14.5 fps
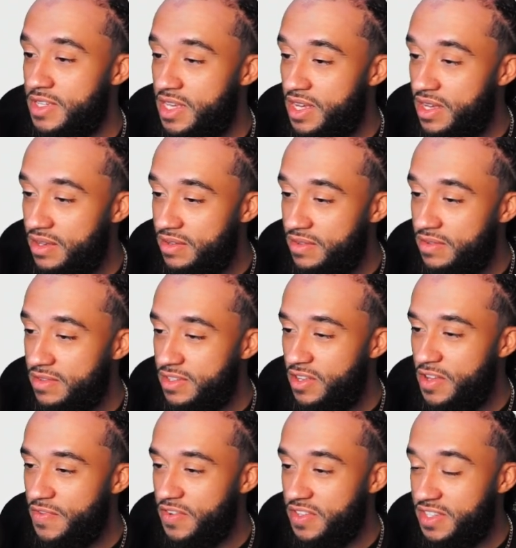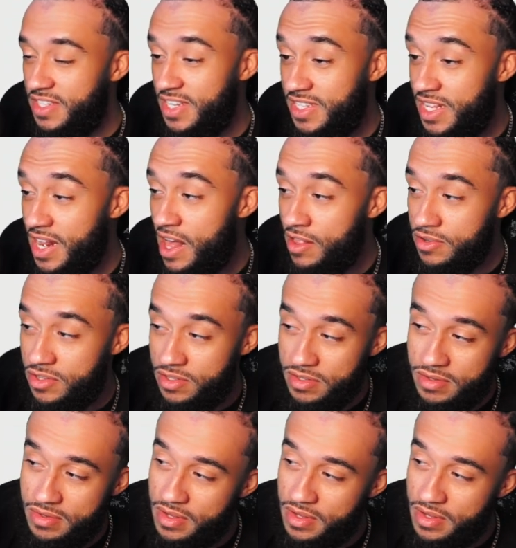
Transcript: Yeah, only for sixty dollars too.